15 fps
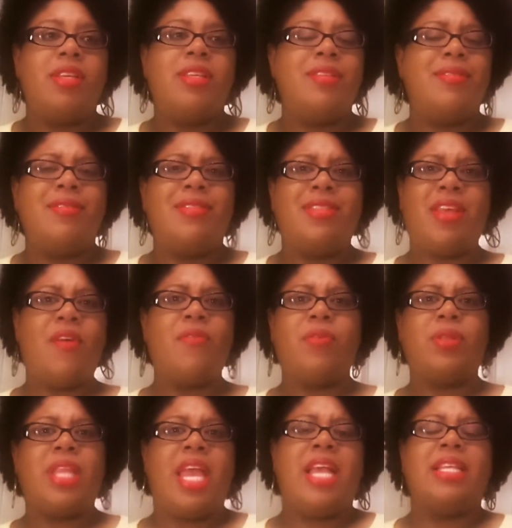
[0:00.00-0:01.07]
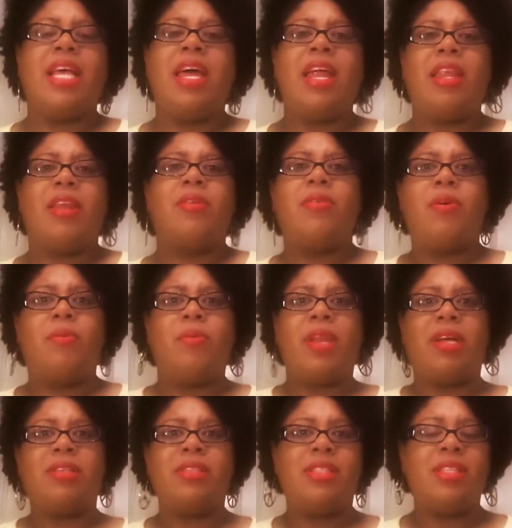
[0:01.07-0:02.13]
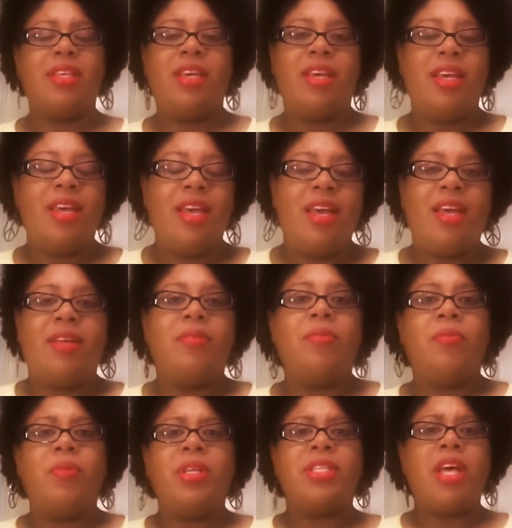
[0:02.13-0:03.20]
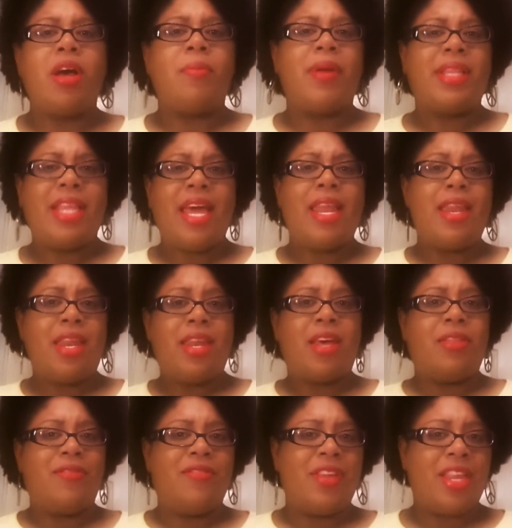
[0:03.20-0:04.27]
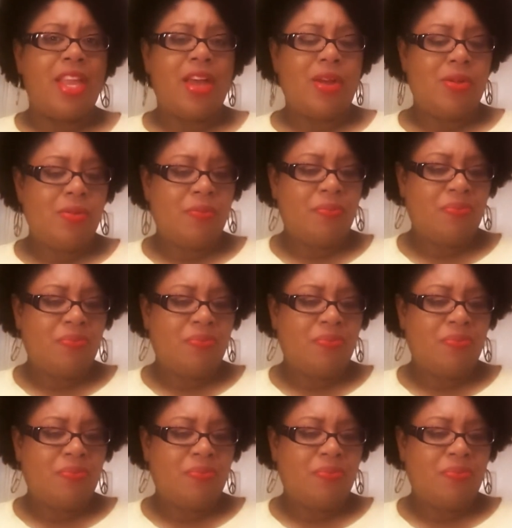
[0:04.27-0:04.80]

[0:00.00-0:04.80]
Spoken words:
several things. I don't know what else. We'll talk about that in another video.